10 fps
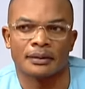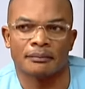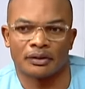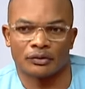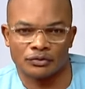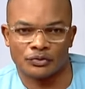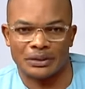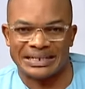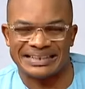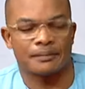but also
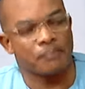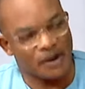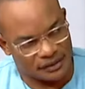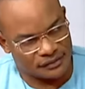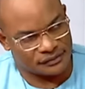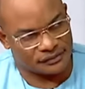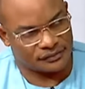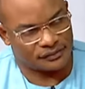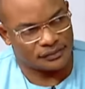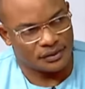in the
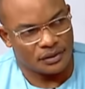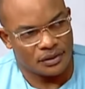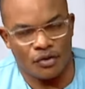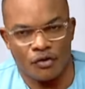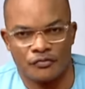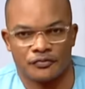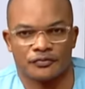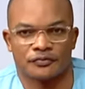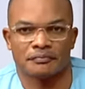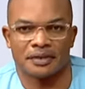practice
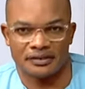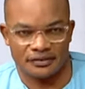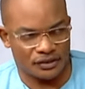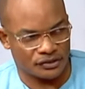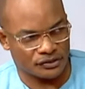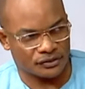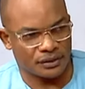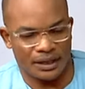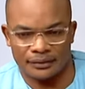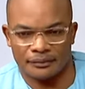of meditation
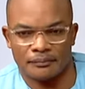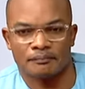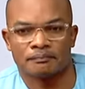and